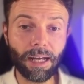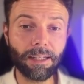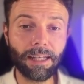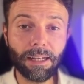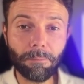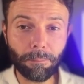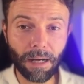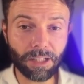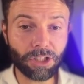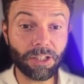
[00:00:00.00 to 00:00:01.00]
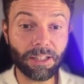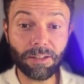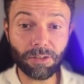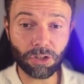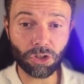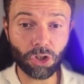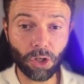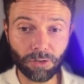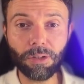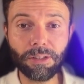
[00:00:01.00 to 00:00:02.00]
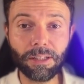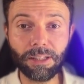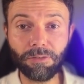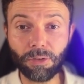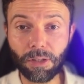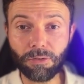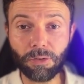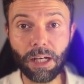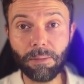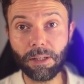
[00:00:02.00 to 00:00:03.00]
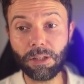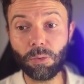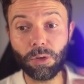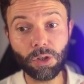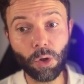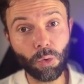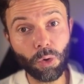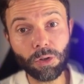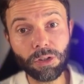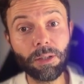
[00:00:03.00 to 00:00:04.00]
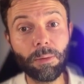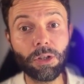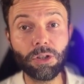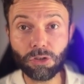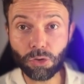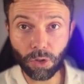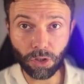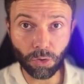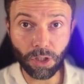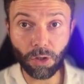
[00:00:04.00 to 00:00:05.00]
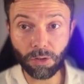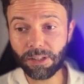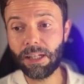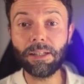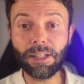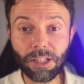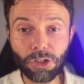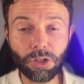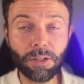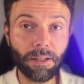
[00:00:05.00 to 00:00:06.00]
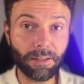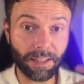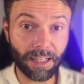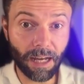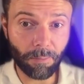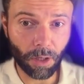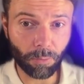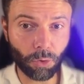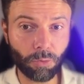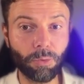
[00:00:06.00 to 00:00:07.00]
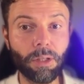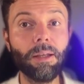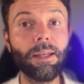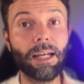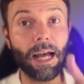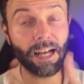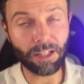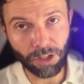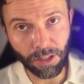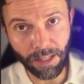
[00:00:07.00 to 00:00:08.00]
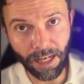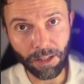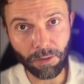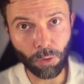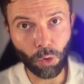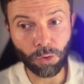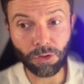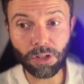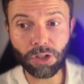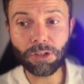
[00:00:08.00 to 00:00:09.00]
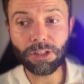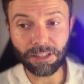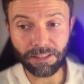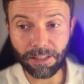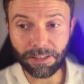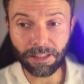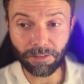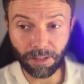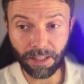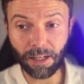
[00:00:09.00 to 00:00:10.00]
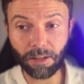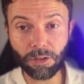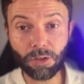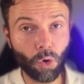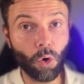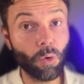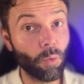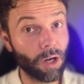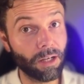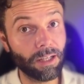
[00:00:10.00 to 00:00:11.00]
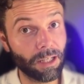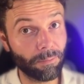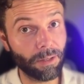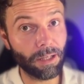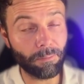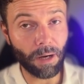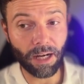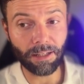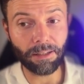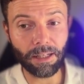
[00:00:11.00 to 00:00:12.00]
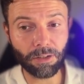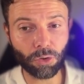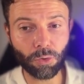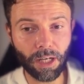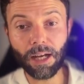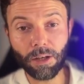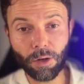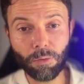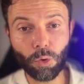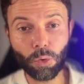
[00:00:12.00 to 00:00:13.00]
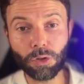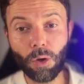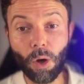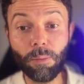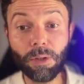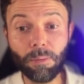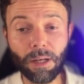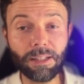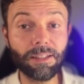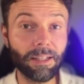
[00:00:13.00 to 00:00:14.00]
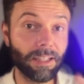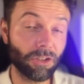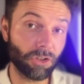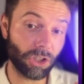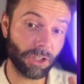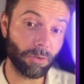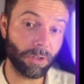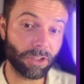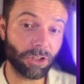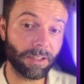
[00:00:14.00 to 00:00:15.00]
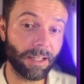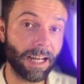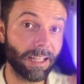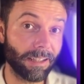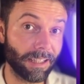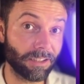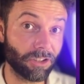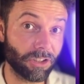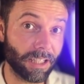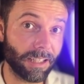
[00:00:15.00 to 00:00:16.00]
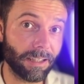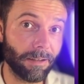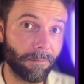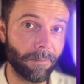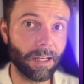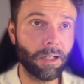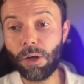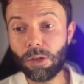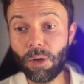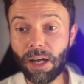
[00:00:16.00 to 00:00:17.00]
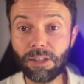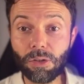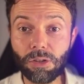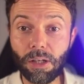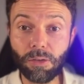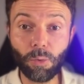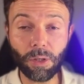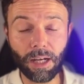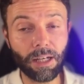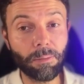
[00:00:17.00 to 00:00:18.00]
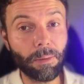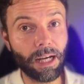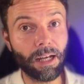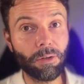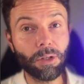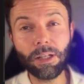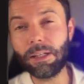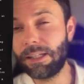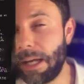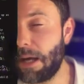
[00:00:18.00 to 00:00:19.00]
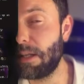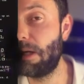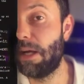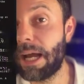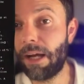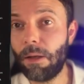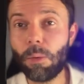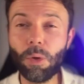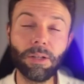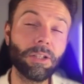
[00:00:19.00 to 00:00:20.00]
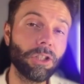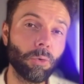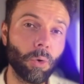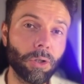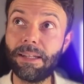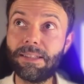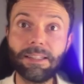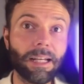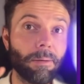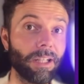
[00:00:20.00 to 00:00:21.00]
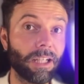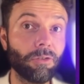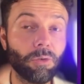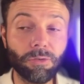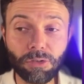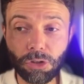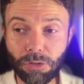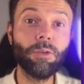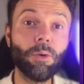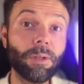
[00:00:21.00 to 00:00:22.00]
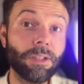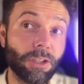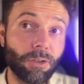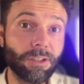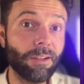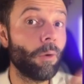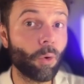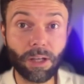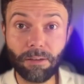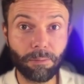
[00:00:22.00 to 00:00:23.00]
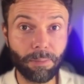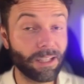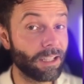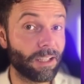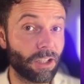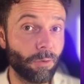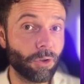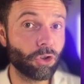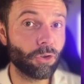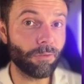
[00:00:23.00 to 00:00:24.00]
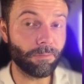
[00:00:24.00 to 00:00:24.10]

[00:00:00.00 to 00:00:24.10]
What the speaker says: and then imagining the shots, the different framings with low-cost images to agree on the intention, the camera movement, the action, and of course the consistency of the characters, all while keeping in mind that you can, of course, optimize each generation and each take. And also ask yourself, what kind of behavior does the character have and what does he want? It's the same case for a feature film, a series, or even making a commercial.